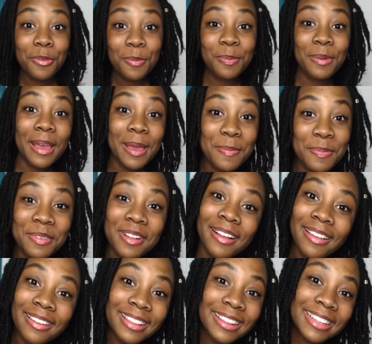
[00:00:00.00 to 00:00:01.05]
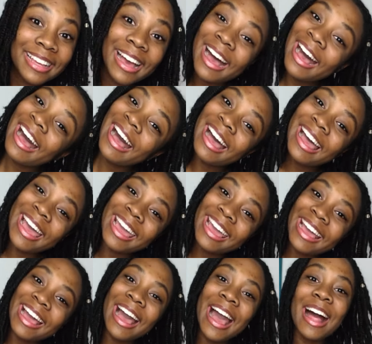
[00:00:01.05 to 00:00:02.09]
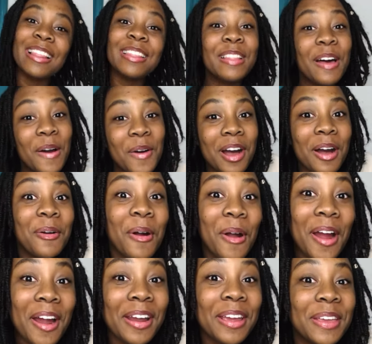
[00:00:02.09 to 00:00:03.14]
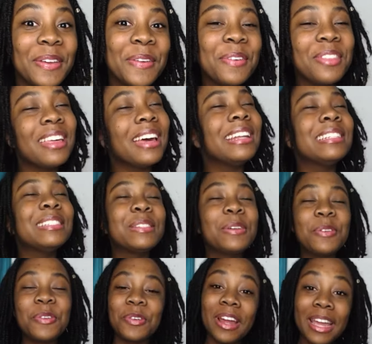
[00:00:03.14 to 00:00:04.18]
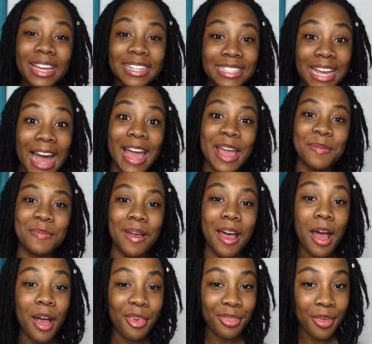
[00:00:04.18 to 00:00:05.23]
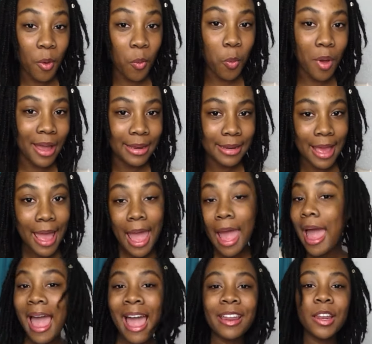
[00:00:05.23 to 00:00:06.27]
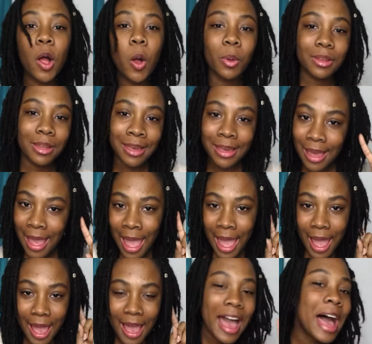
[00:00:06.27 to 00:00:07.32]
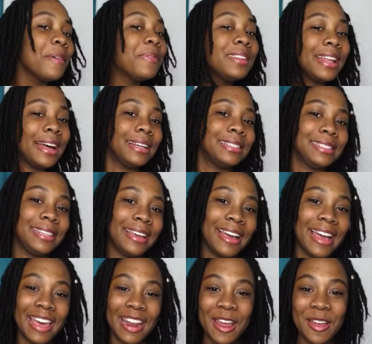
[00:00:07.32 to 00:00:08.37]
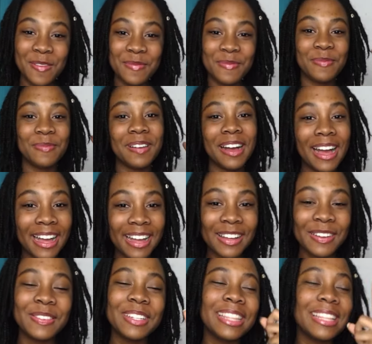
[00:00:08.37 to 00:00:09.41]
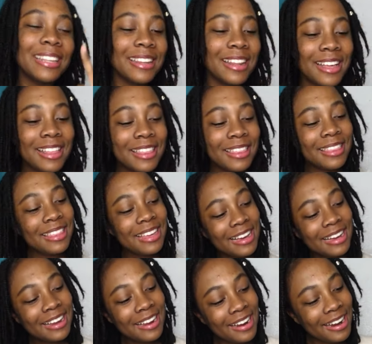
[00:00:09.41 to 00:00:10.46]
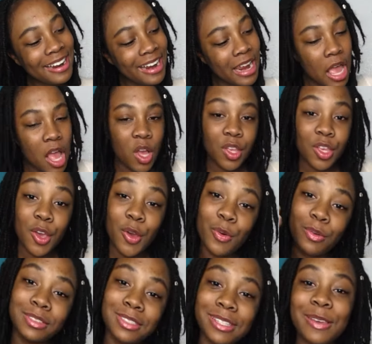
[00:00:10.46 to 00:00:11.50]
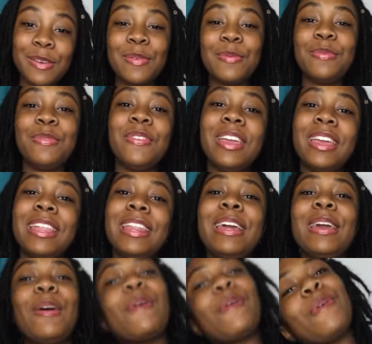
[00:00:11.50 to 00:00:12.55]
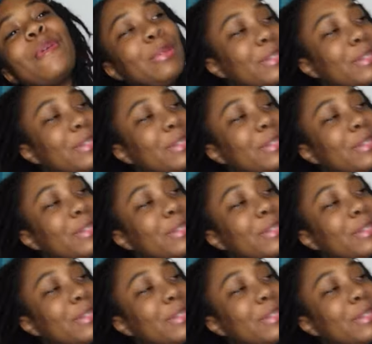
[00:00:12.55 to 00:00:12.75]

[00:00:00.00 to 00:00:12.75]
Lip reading: people, hi, hello, how are you? That is great. I am the one and only EvinNazya, and I am back with another YouTube video.